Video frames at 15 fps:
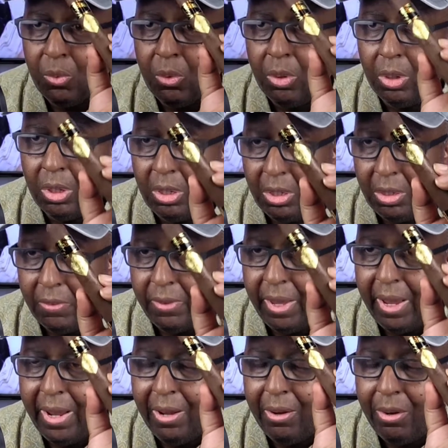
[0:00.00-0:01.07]
who love
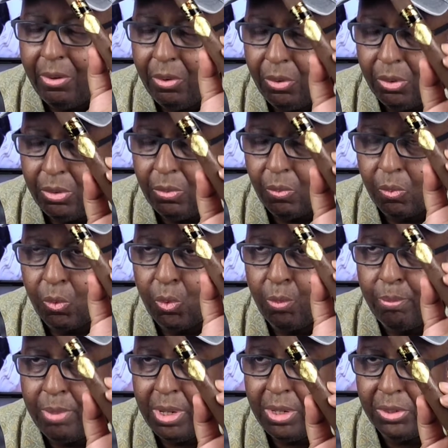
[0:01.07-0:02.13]
a good,
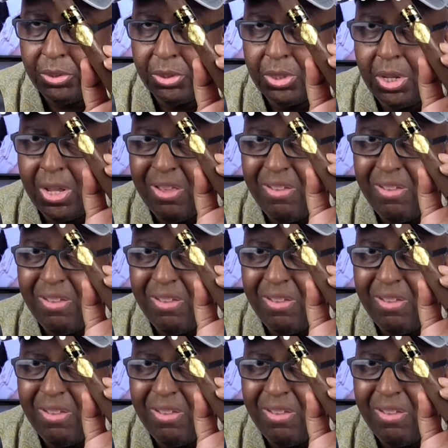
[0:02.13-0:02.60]
robust,